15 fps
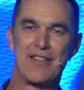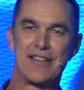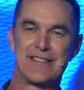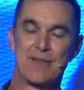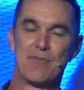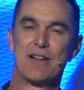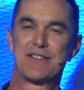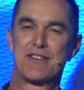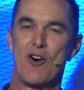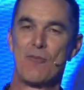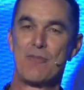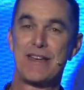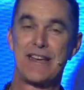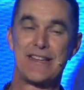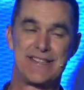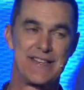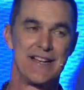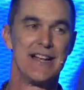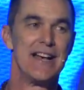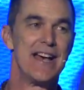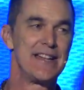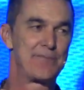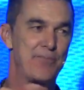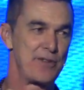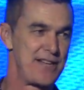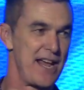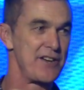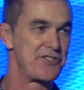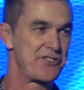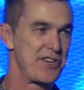That someone told me it's it's
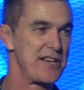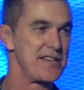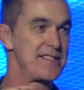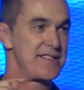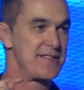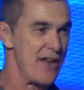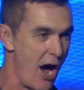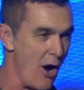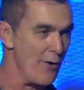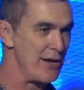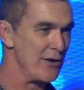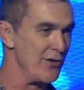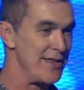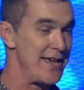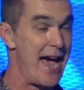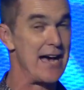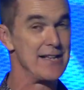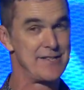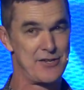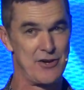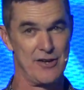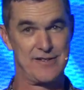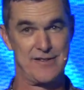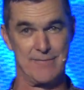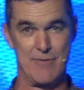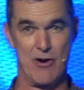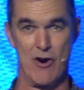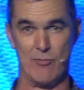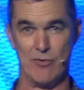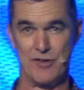potentially snowing on the outskirts of
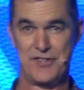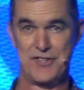Melbourne.